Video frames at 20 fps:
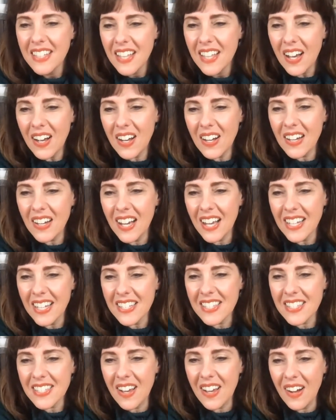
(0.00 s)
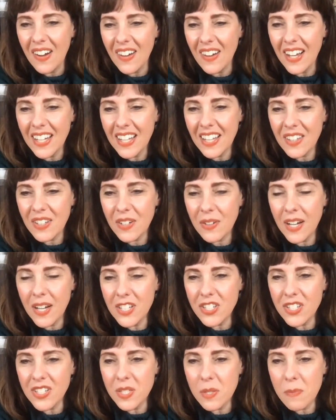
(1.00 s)
All right. So any other
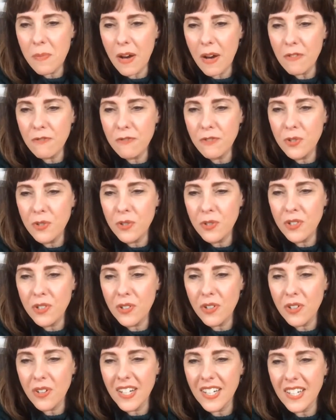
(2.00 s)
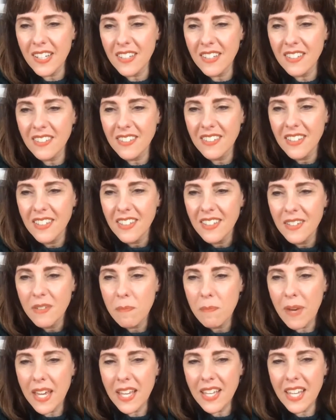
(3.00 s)
questions about food or
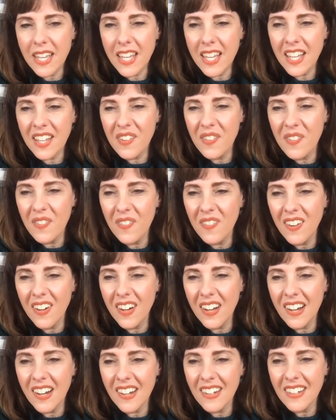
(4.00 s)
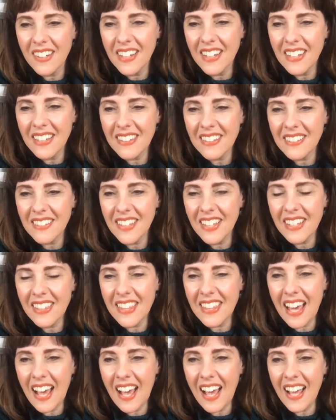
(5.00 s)
baking or anything like
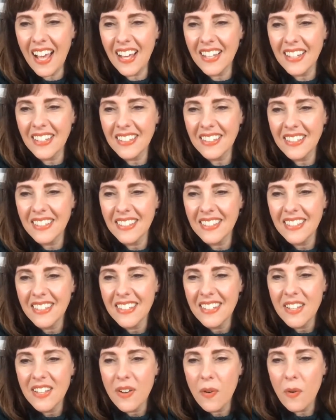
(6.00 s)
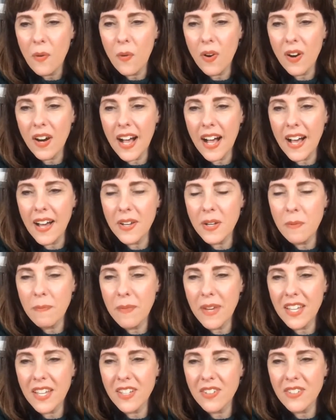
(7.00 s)
that? Or how to
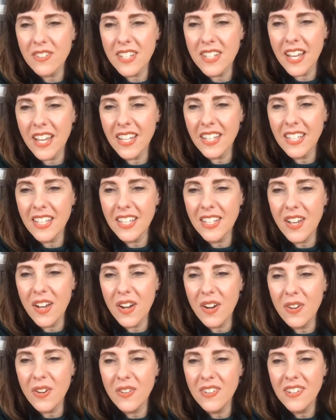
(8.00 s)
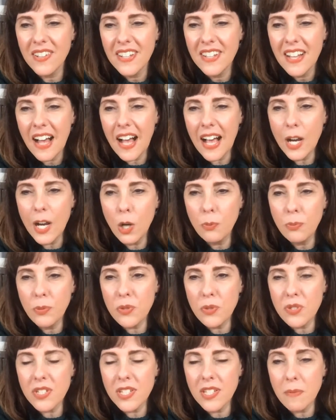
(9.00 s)
make your day keto? I hope
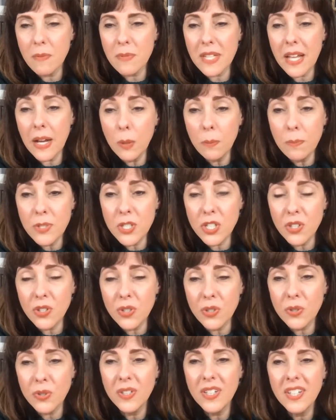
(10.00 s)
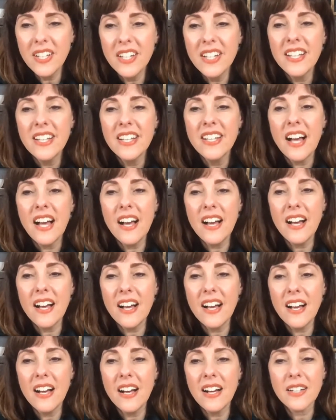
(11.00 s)
those tips helped you.
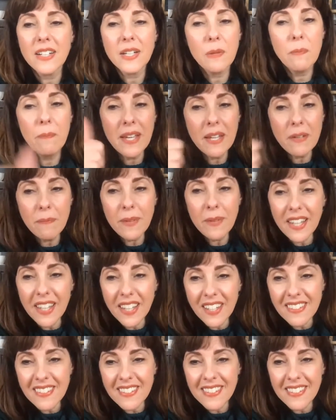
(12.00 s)
Commitment,